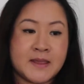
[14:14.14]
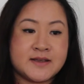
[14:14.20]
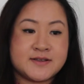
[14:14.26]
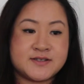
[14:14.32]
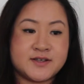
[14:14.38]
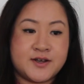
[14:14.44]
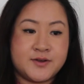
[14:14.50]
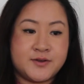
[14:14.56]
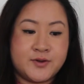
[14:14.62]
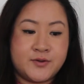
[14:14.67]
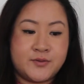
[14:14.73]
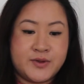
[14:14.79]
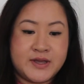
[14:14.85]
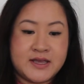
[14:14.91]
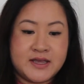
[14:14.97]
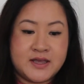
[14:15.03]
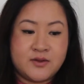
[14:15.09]
So
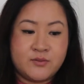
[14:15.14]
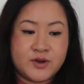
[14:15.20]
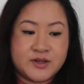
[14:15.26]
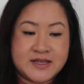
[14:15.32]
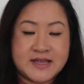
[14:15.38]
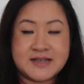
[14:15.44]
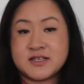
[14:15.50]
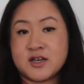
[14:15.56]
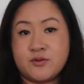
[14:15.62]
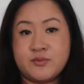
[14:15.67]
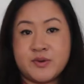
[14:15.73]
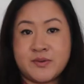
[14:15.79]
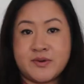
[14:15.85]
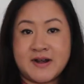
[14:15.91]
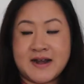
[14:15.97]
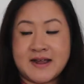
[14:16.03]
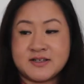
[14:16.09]
we were then told we
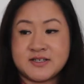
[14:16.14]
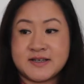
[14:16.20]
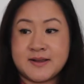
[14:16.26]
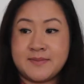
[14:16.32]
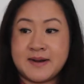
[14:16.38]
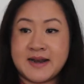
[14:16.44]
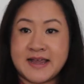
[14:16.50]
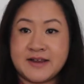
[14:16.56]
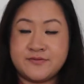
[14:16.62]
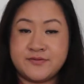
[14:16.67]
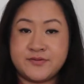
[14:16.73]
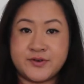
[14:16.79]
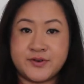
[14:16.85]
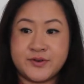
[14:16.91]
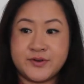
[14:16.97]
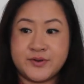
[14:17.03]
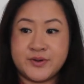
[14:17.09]
were allowed to complain
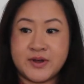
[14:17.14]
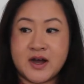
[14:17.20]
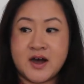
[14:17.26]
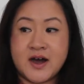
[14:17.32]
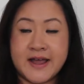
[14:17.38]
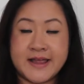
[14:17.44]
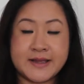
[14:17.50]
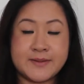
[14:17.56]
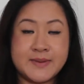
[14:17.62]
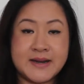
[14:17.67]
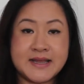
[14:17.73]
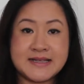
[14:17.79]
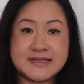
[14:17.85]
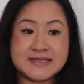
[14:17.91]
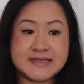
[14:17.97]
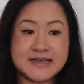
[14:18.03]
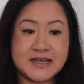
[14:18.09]
through a higher
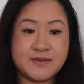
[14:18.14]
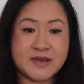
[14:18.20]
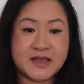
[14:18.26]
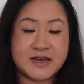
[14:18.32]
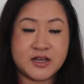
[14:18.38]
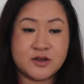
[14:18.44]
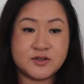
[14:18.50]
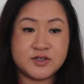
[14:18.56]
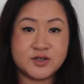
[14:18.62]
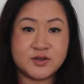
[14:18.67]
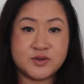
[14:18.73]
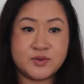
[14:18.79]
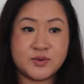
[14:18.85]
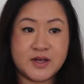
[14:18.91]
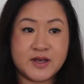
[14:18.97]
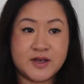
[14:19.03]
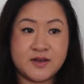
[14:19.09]
complaints team at the
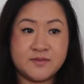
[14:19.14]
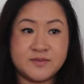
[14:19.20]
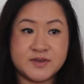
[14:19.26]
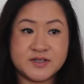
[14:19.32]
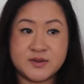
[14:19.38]
O2.